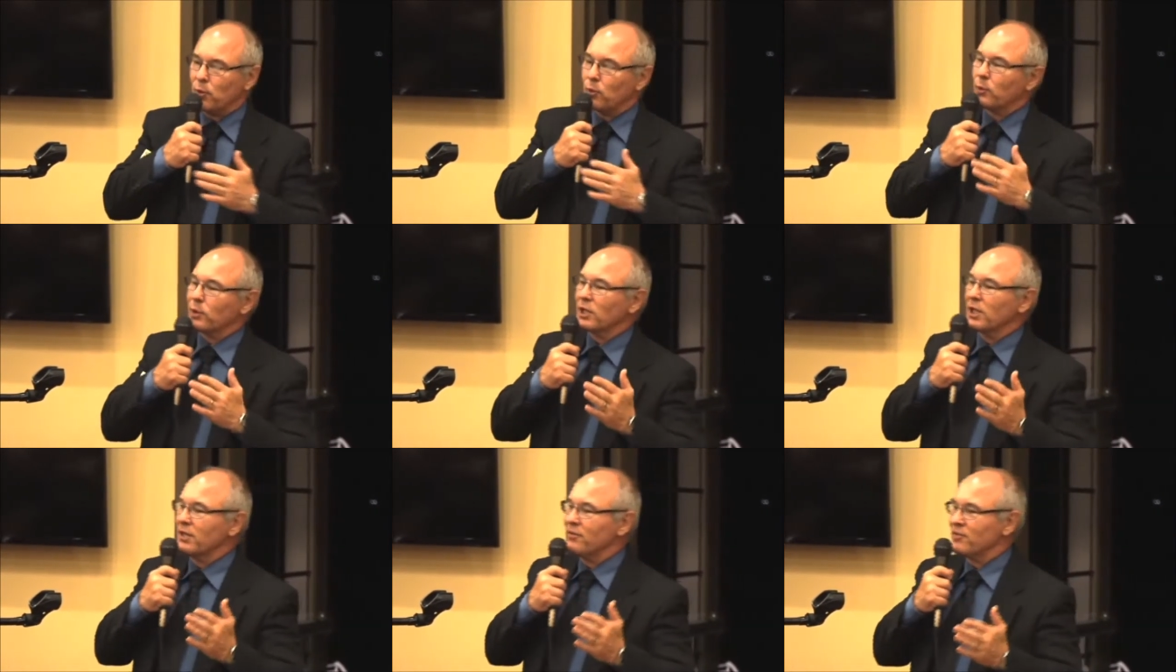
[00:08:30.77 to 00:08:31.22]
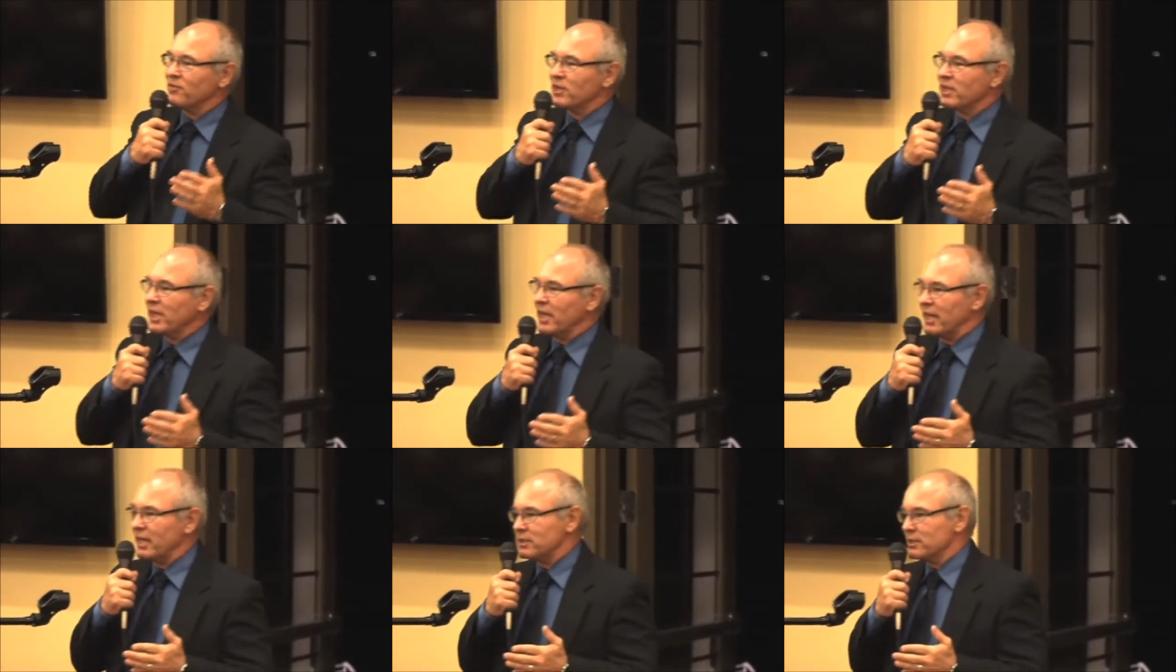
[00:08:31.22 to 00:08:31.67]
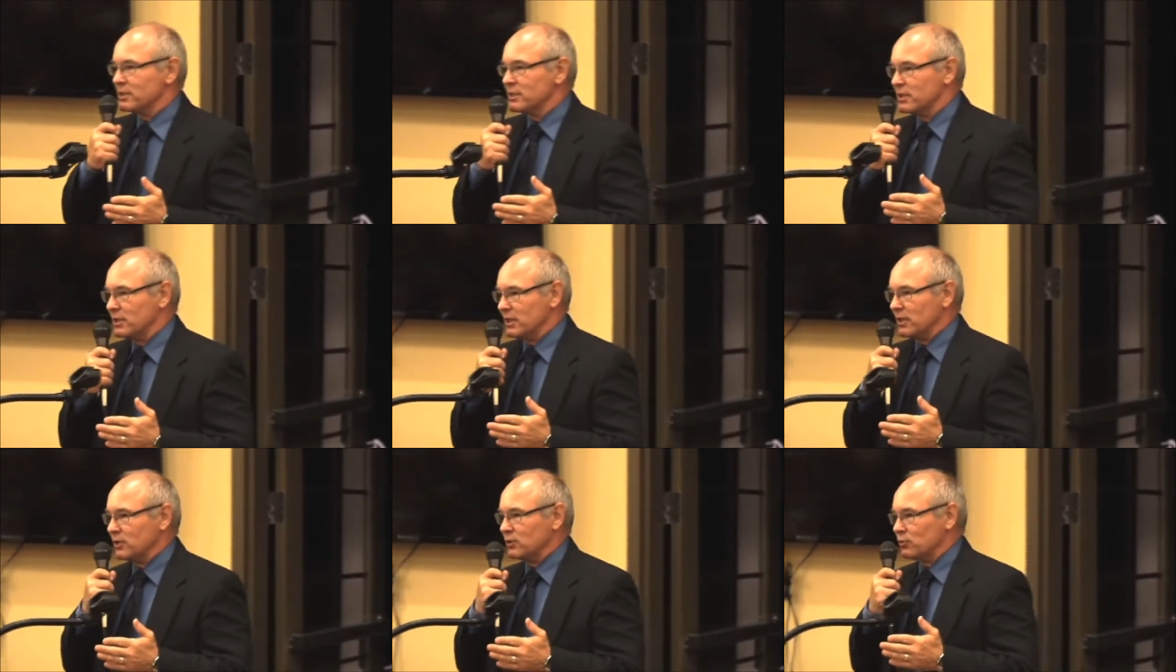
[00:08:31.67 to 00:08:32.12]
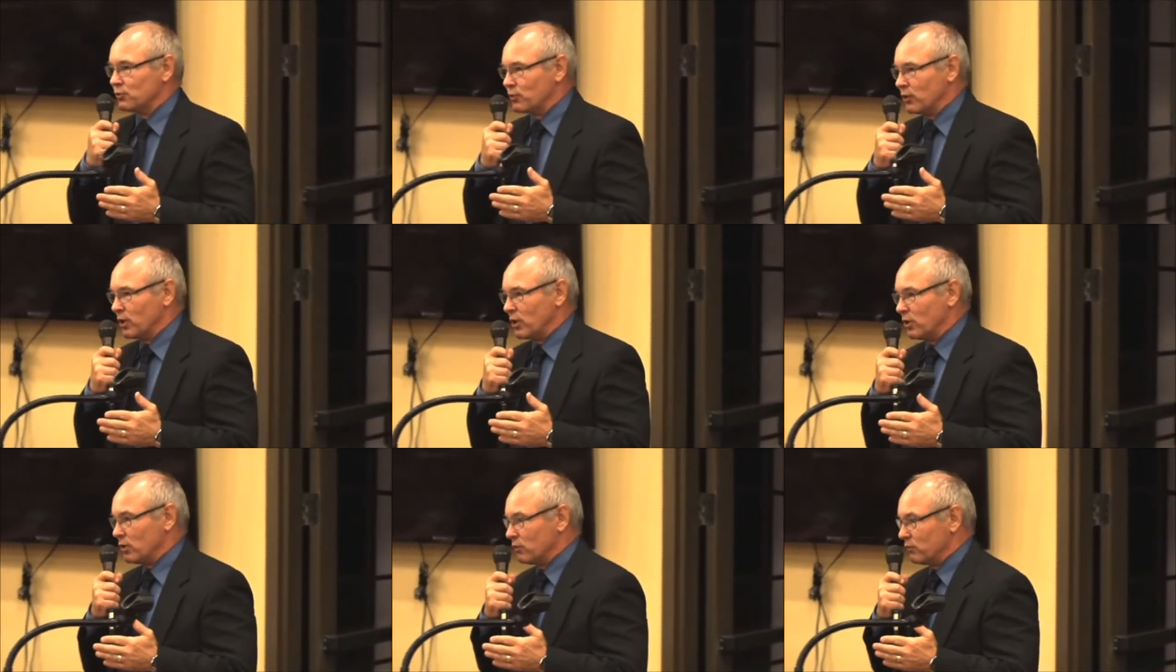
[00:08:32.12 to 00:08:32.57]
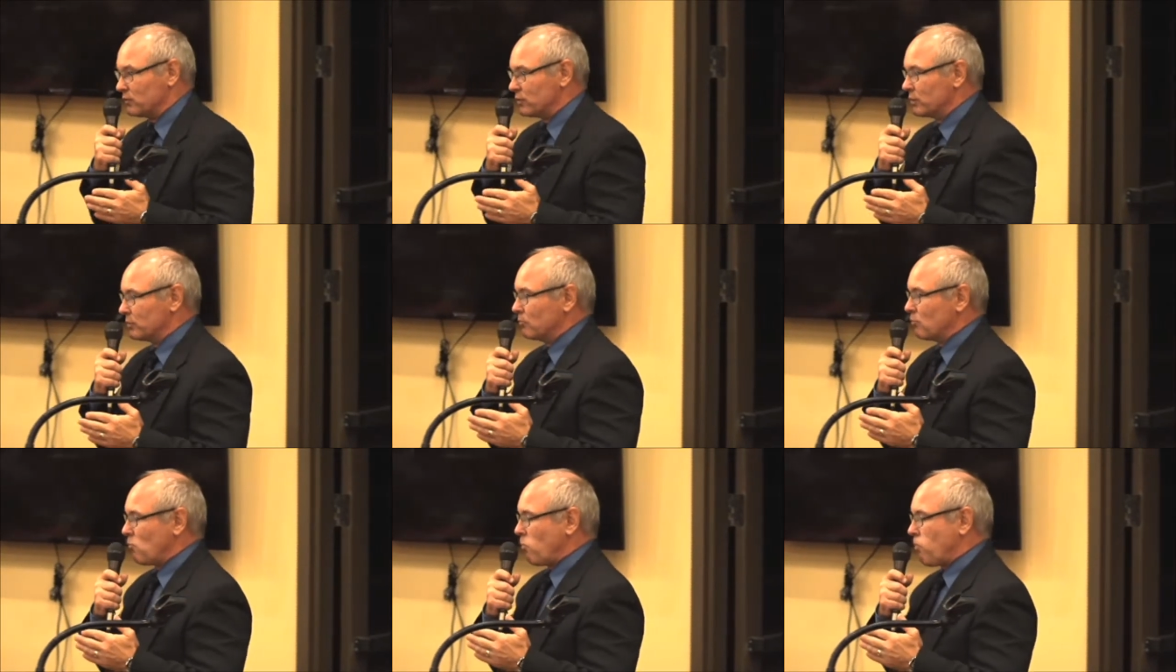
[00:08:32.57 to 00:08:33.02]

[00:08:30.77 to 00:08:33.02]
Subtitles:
were leaving the agency in droves.